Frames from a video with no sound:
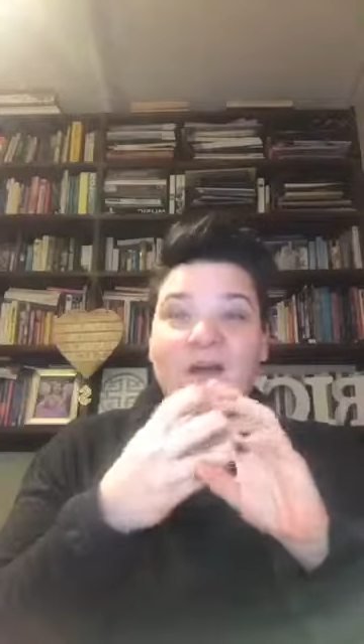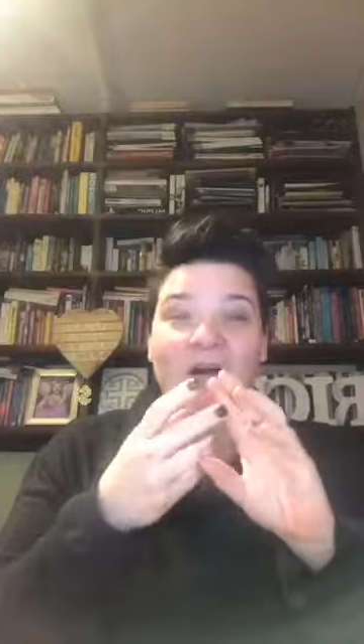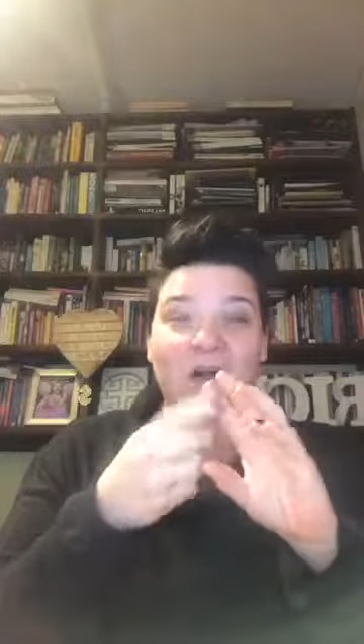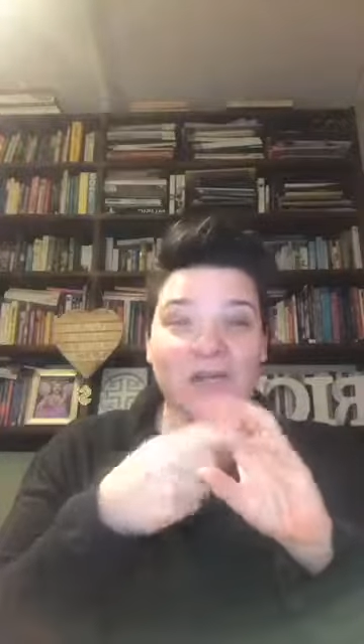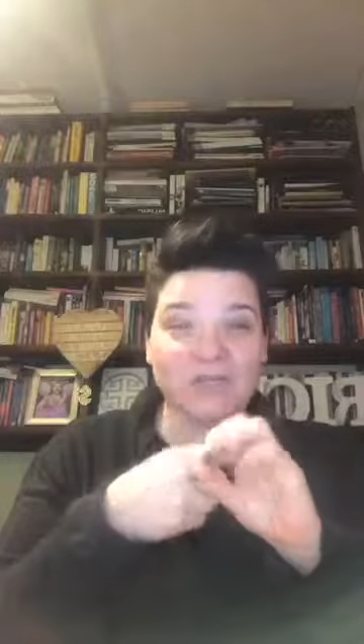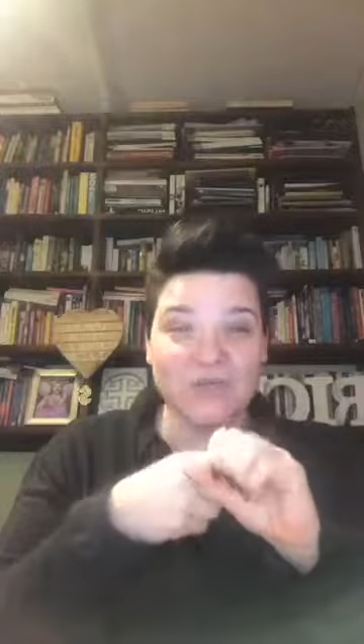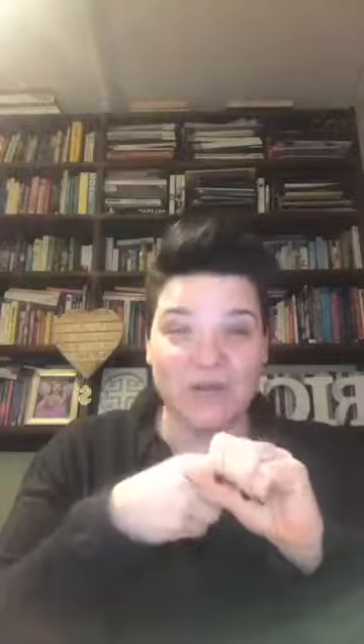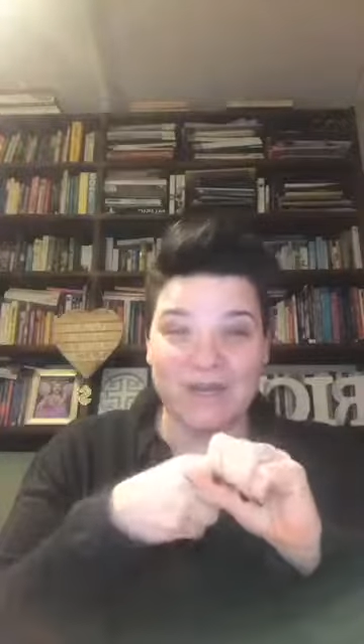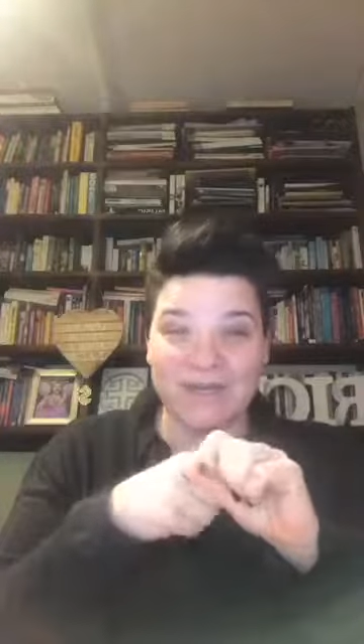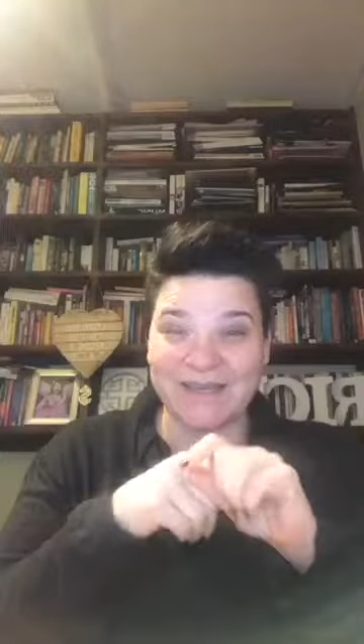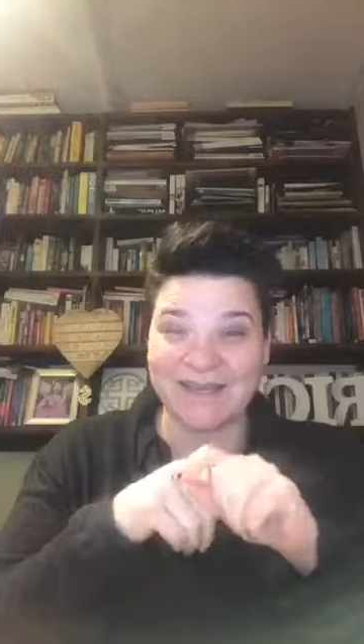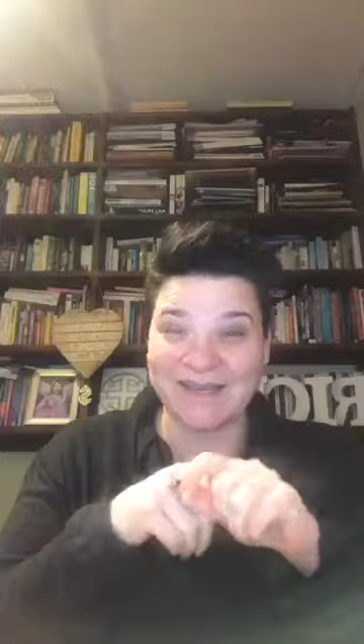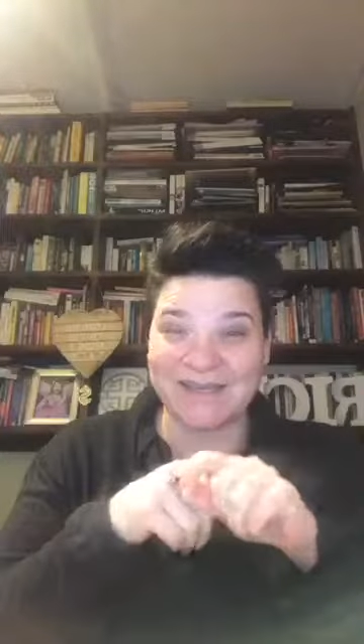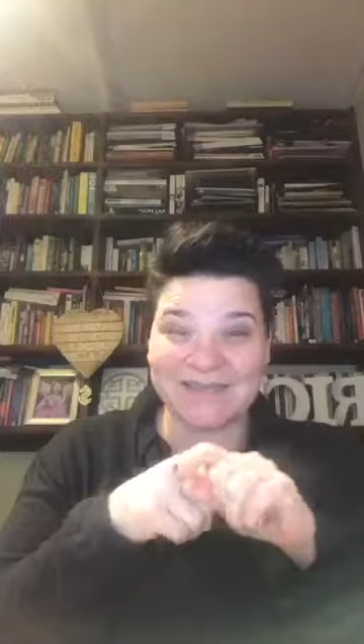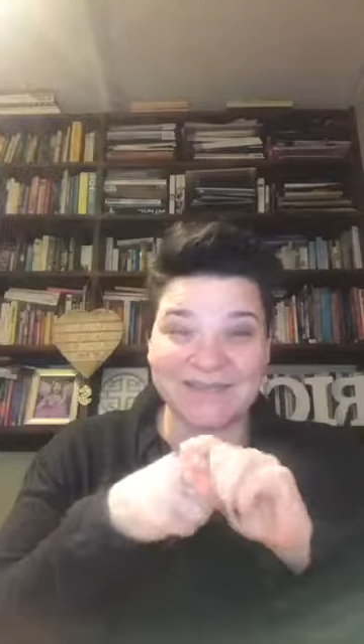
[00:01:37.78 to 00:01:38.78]

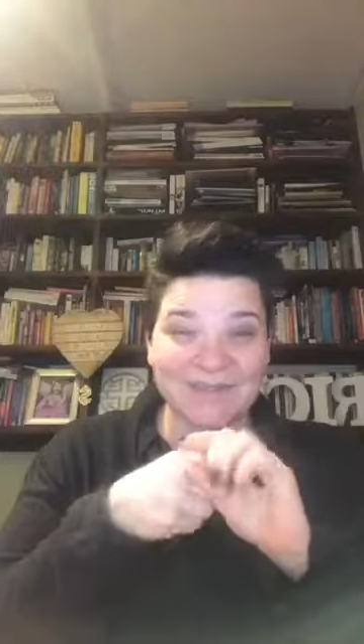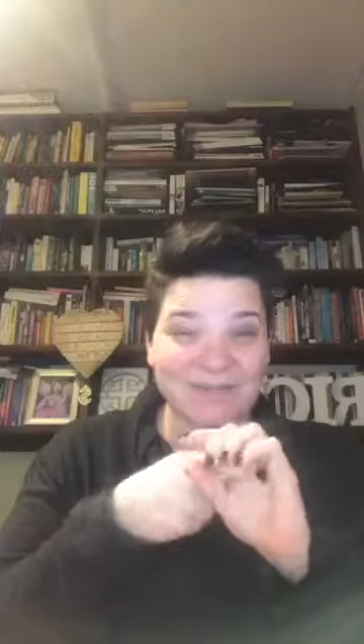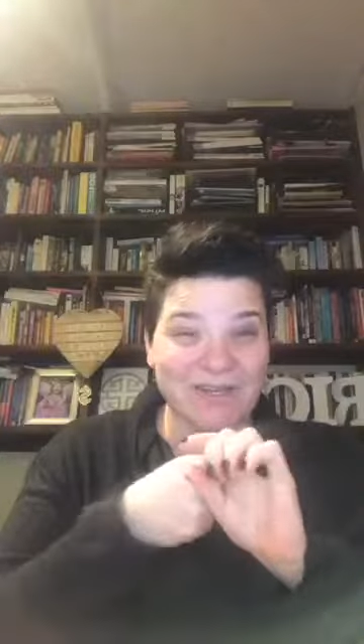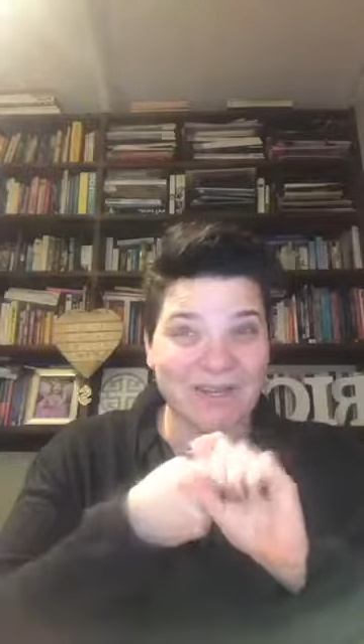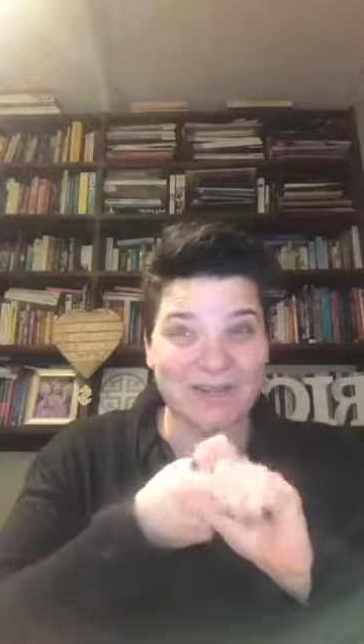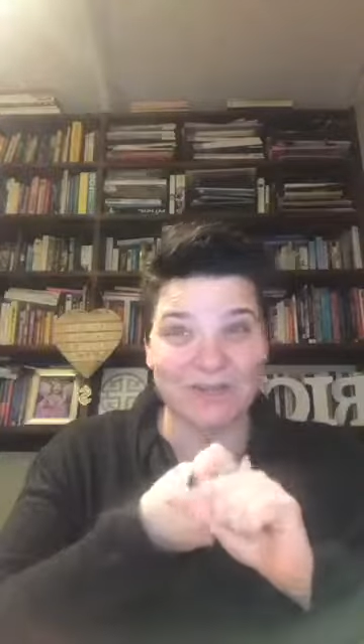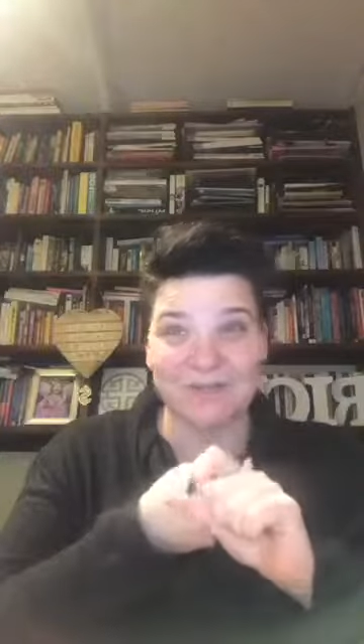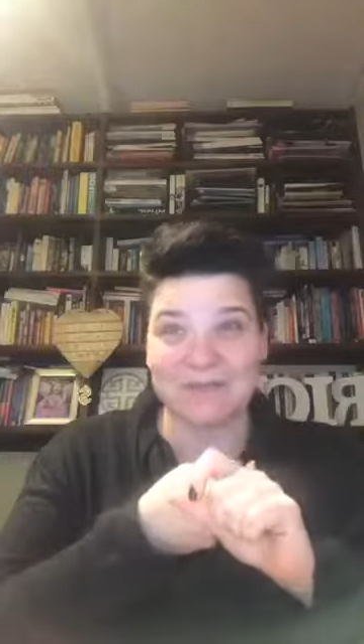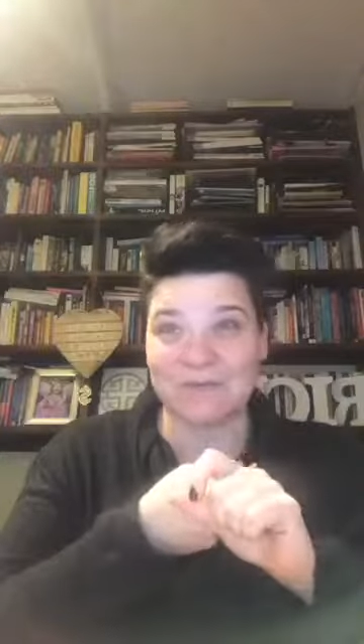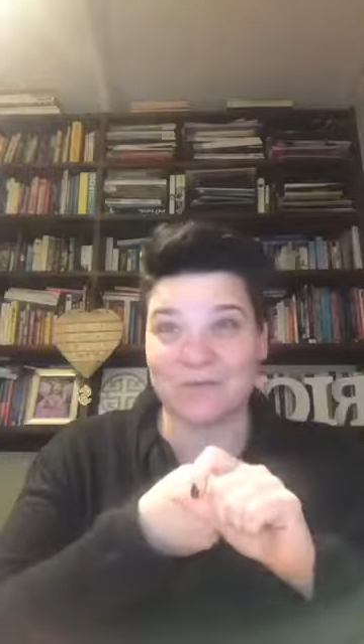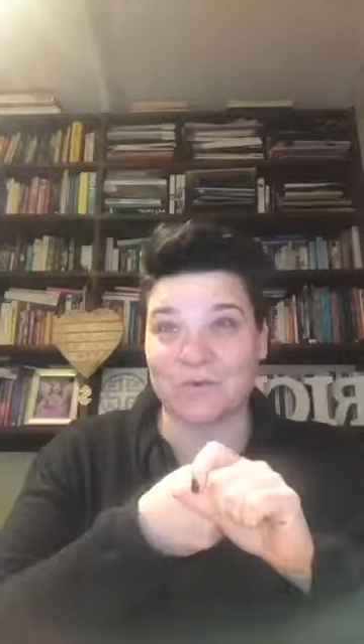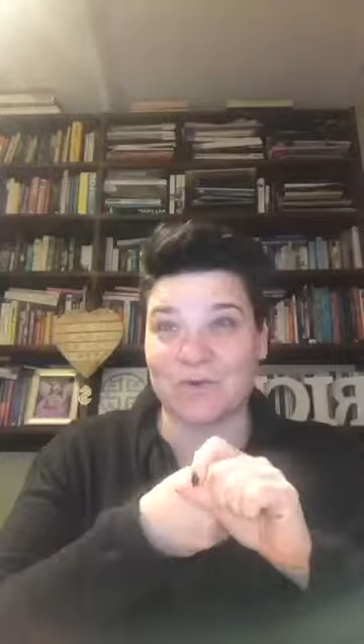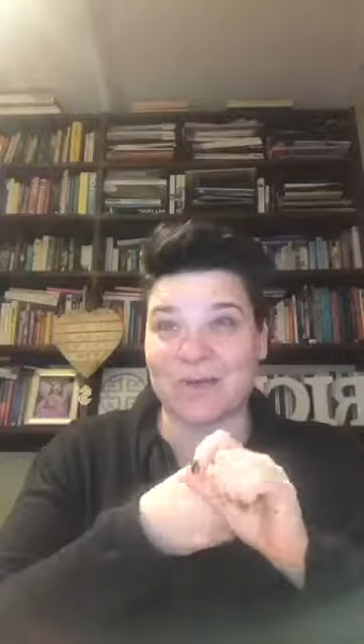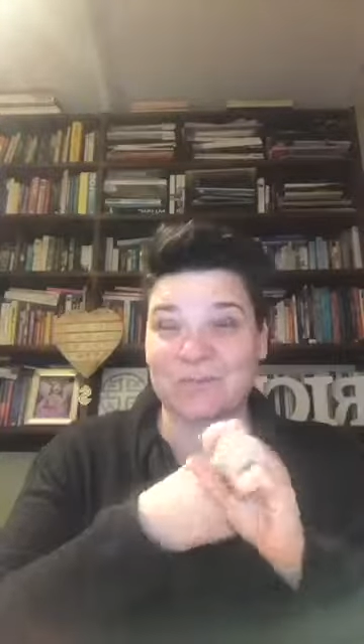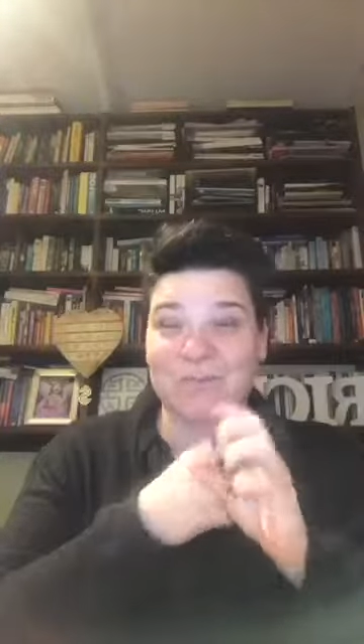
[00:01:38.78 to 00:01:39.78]
Hydrate. Yes. Drinking lots
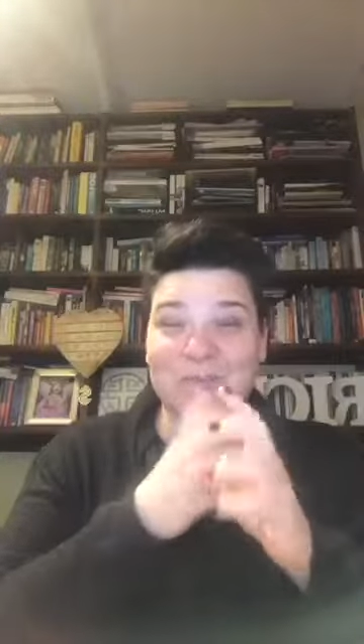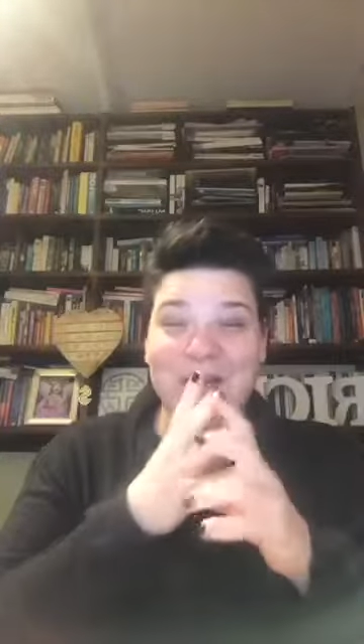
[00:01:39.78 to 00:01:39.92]
of water.